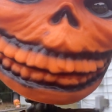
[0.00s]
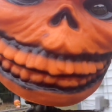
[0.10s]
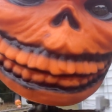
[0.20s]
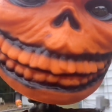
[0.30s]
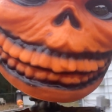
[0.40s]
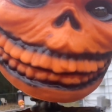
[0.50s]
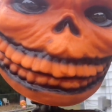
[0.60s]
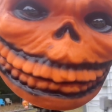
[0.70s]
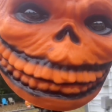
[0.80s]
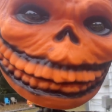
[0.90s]
is,
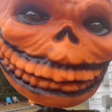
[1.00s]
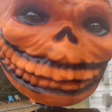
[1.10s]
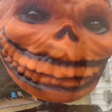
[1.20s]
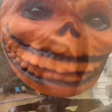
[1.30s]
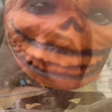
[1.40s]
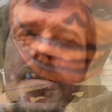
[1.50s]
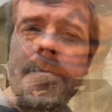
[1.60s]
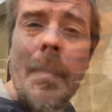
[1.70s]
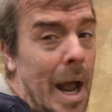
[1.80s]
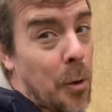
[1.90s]

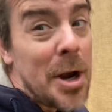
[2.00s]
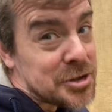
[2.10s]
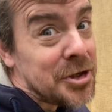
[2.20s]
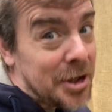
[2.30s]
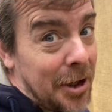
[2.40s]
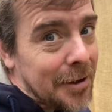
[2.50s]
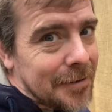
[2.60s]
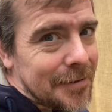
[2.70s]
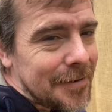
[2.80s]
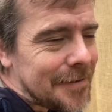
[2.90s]
my question is,